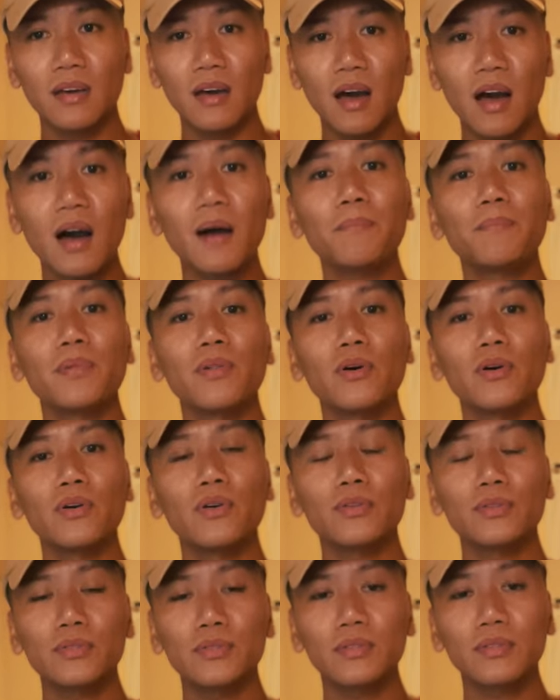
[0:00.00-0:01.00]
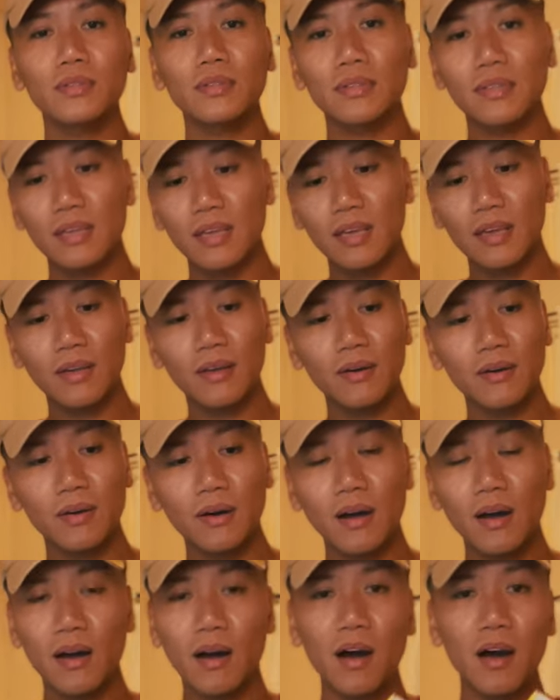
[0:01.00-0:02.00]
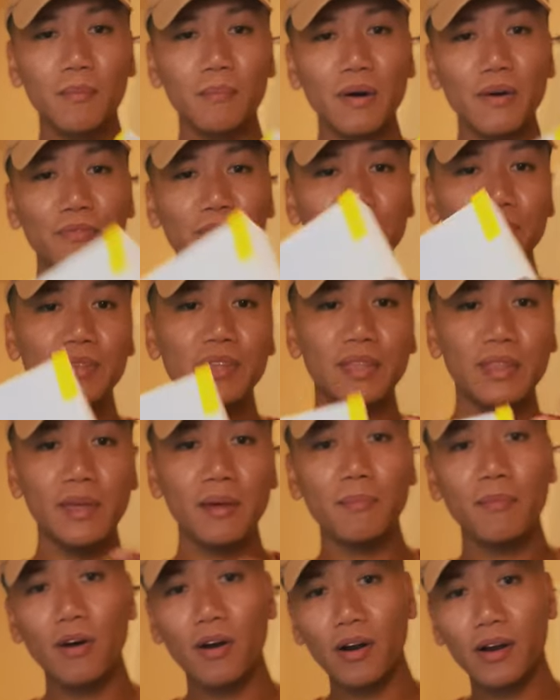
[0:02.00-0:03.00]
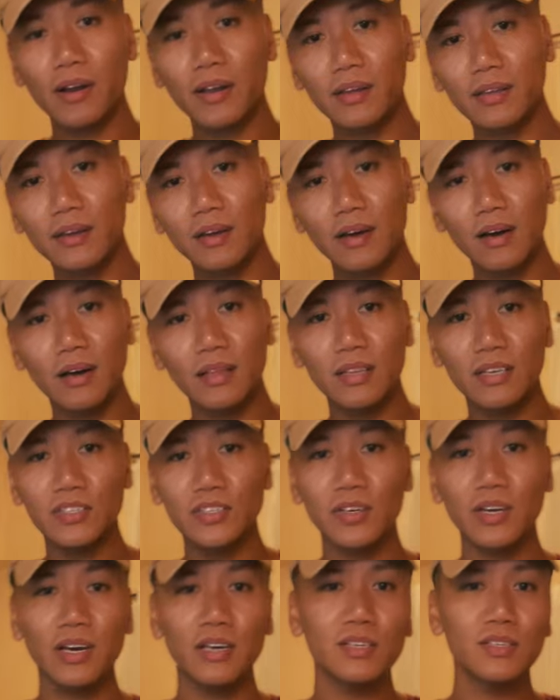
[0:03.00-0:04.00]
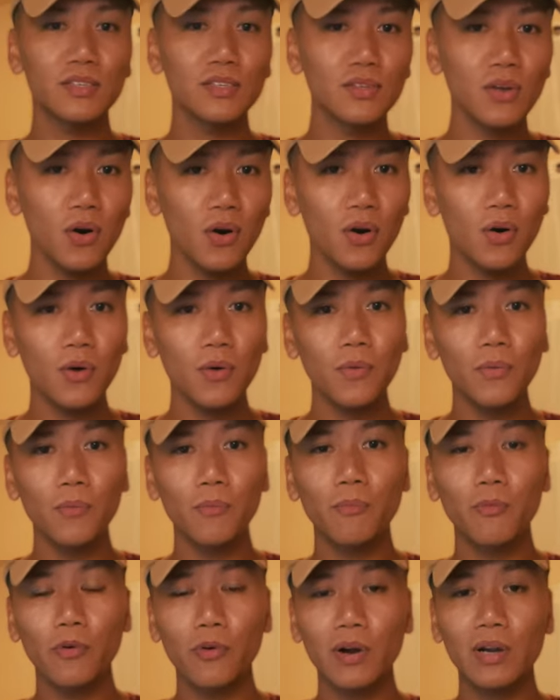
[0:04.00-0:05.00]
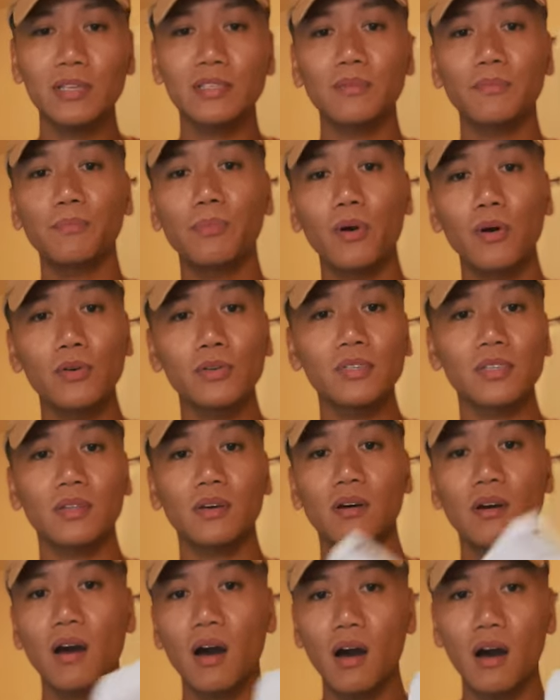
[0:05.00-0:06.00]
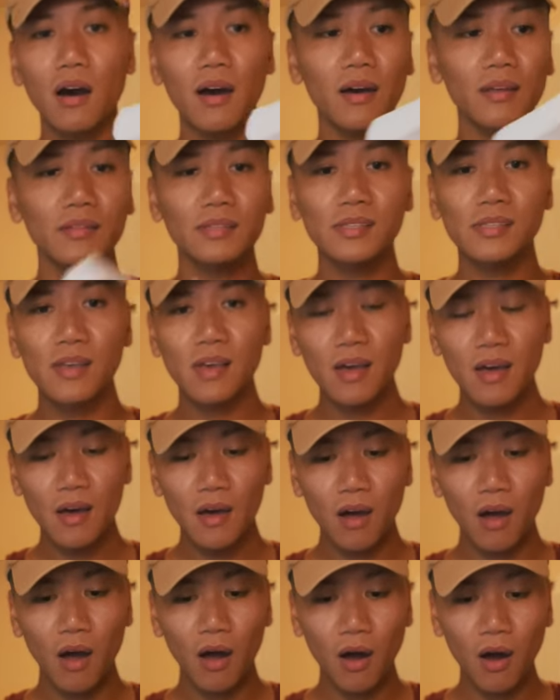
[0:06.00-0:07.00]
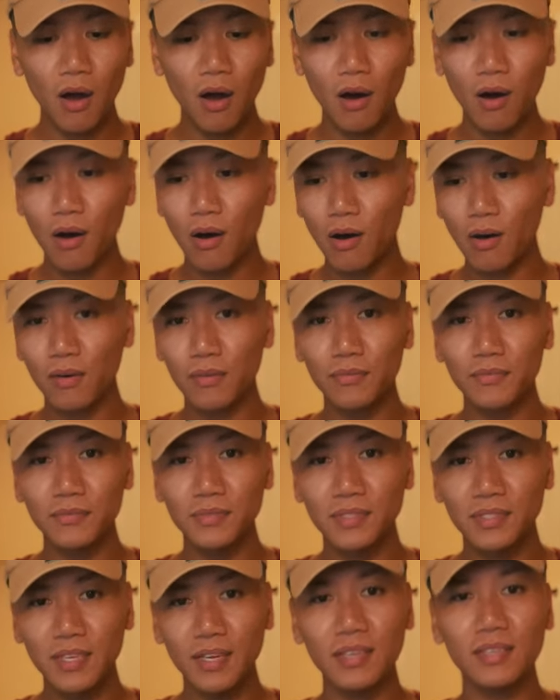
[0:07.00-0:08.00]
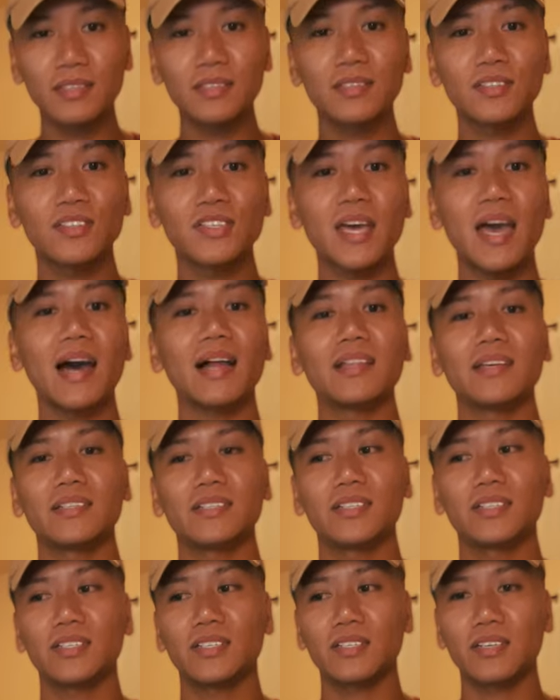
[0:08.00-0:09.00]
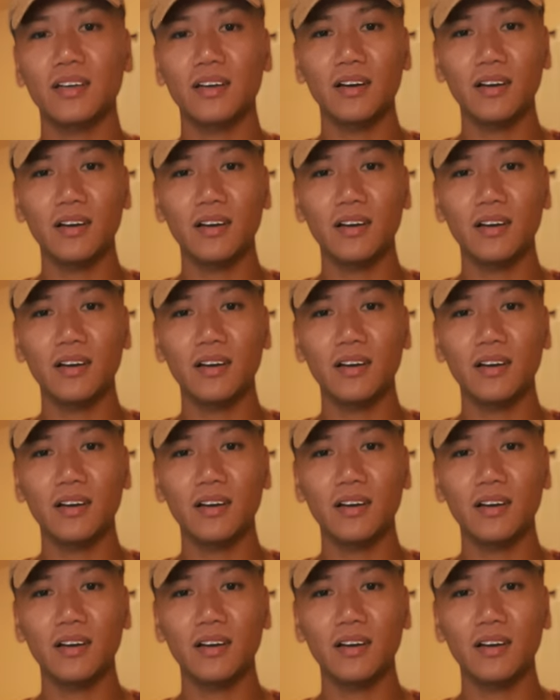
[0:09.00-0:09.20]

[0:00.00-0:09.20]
upload on my 50-day mark. Let you guys know what is the pros and the cons of this challenge.